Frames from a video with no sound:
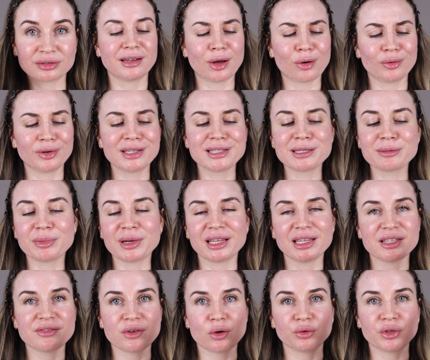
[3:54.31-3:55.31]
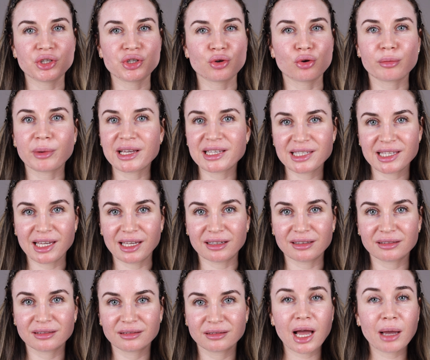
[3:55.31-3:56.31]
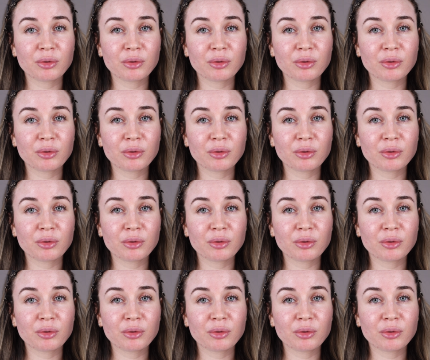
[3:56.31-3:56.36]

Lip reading: Now let's apply this foundation on my skin.